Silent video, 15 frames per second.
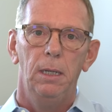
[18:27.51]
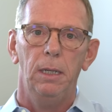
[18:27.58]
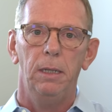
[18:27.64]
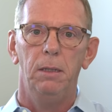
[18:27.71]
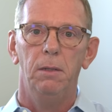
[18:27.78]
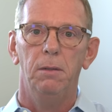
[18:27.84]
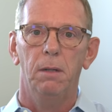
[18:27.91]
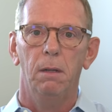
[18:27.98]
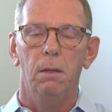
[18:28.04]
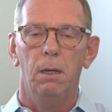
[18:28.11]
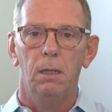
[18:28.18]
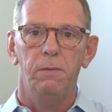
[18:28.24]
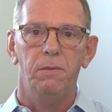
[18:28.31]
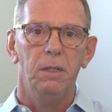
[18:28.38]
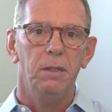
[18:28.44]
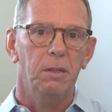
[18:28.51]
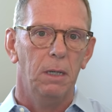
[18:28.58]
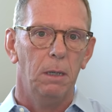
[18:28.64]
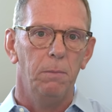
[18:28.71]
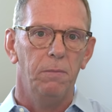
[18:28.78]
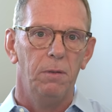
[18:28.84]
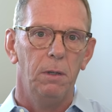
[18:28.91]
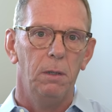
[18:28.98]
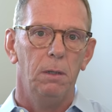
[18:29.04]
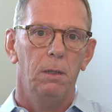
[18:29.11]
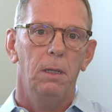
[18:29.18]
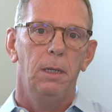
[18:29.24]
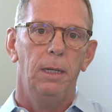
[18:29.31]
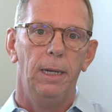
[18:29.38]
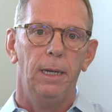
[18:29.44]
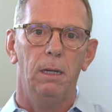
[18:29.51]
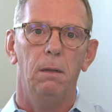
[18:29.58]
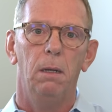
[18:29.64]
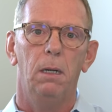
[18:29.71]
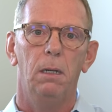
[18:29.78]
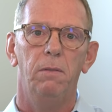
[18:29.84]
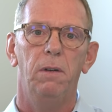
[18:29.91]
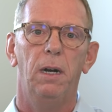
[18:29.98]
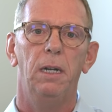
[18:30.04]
and there's a lot of discomfort and a lot of